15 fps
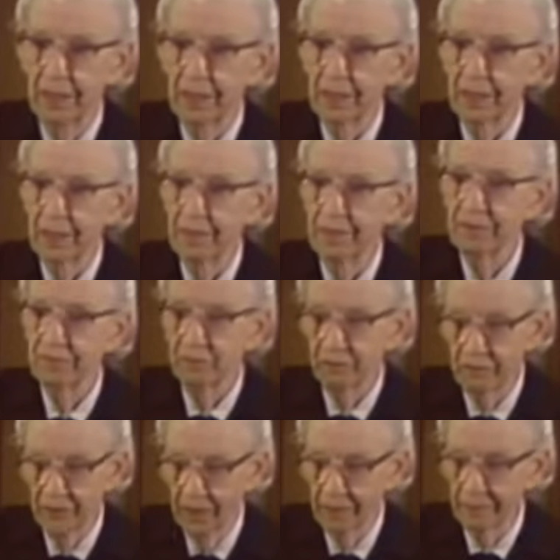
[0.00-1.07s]
They're coming from
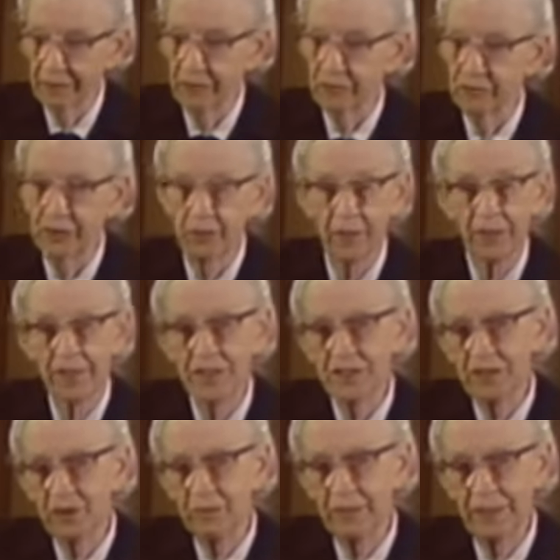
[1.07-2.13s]
farm country where they
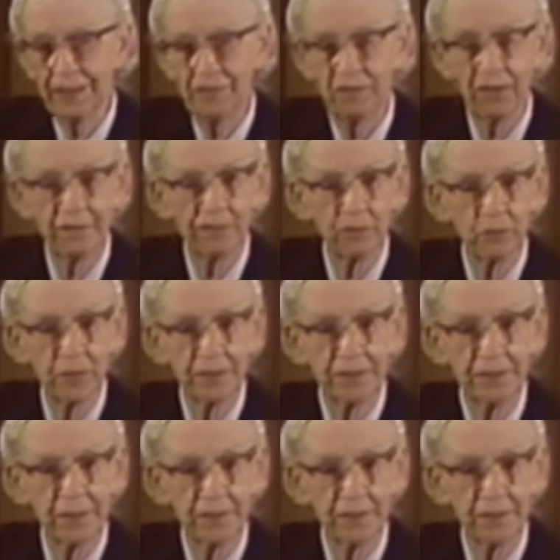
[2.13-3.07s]
still believe you have to work to